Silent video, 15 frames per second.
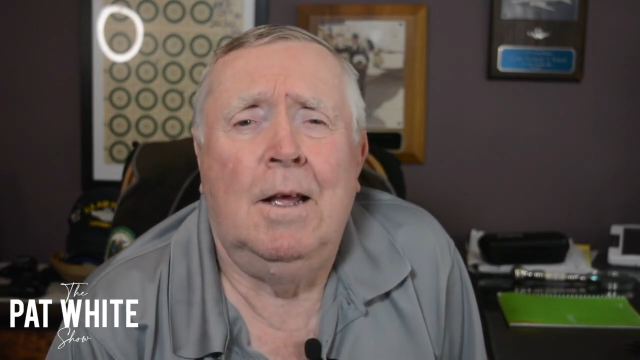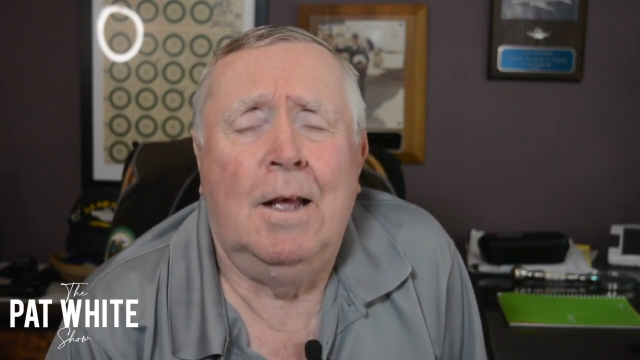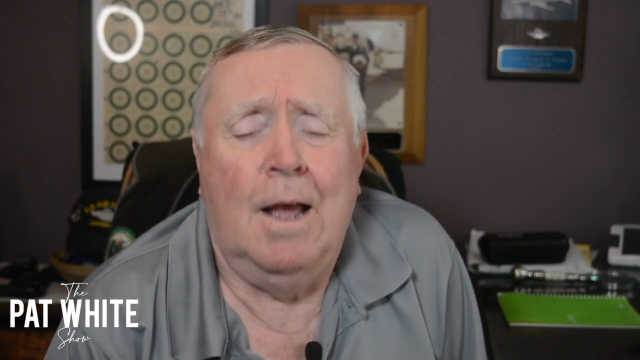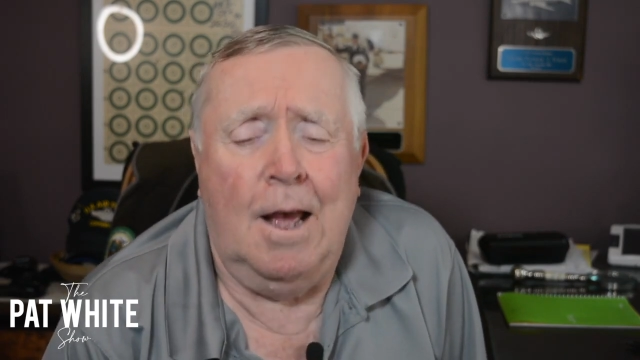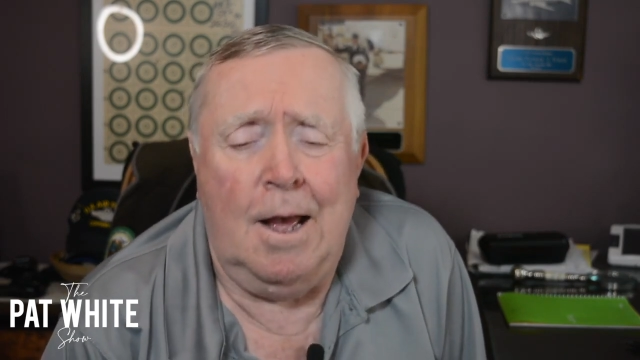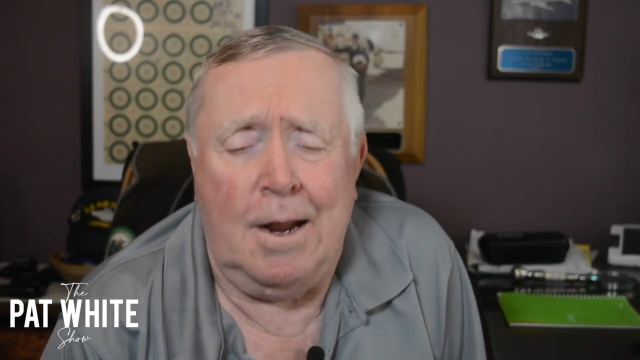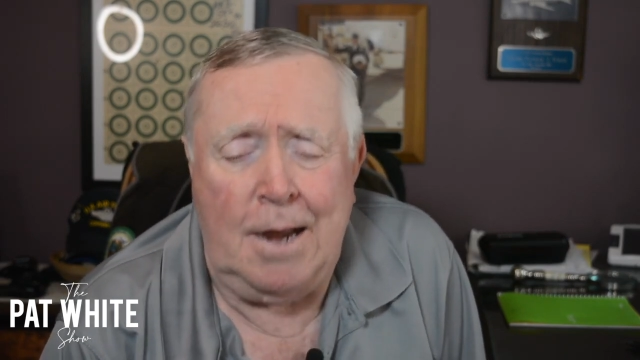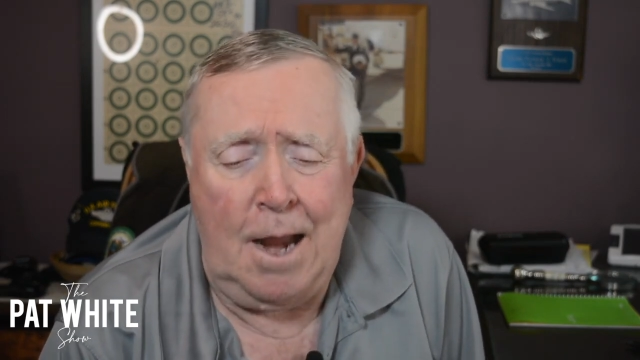
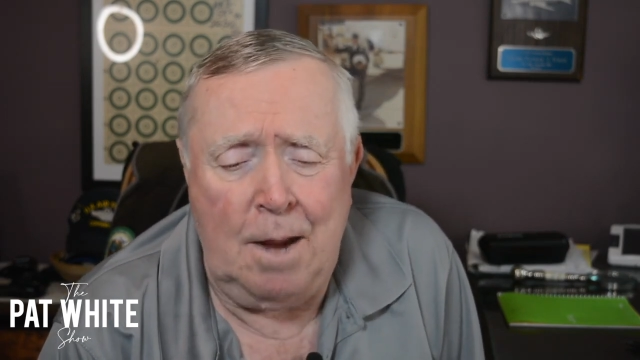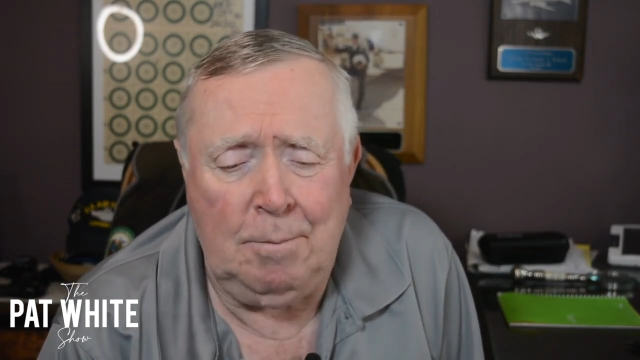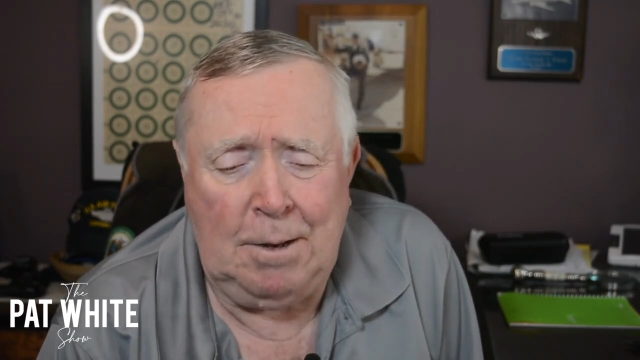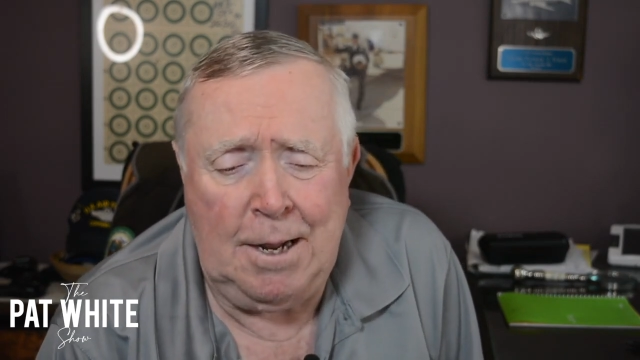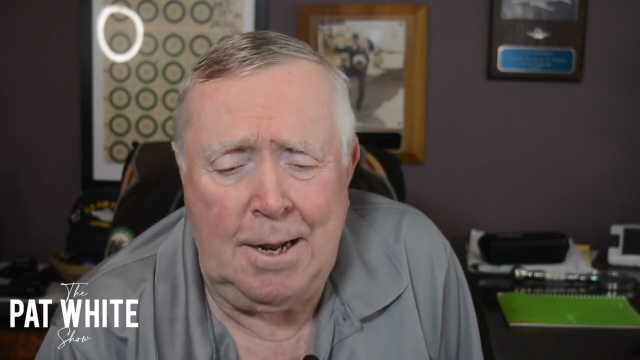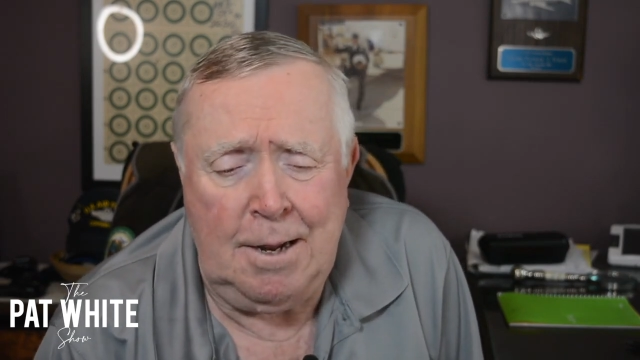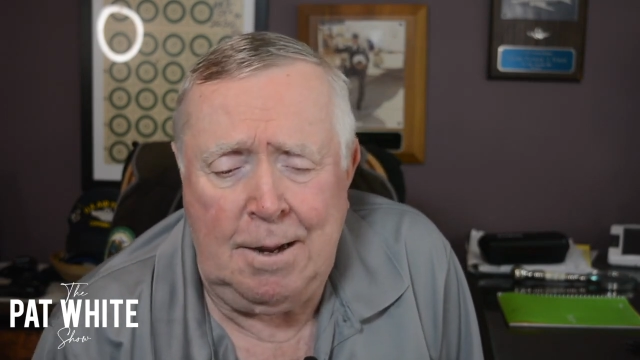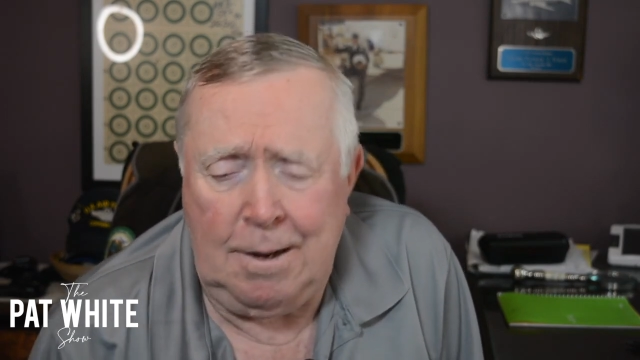
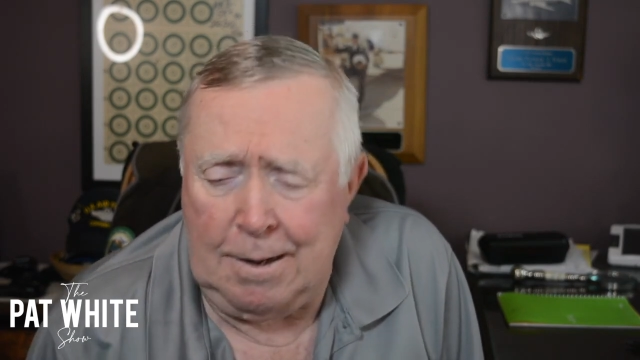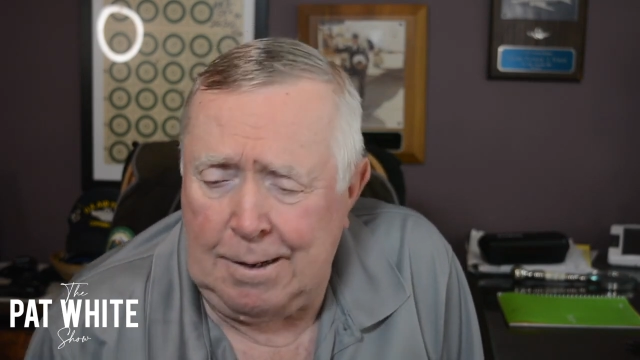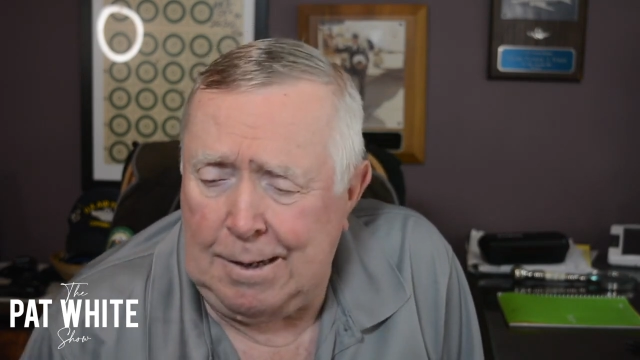namely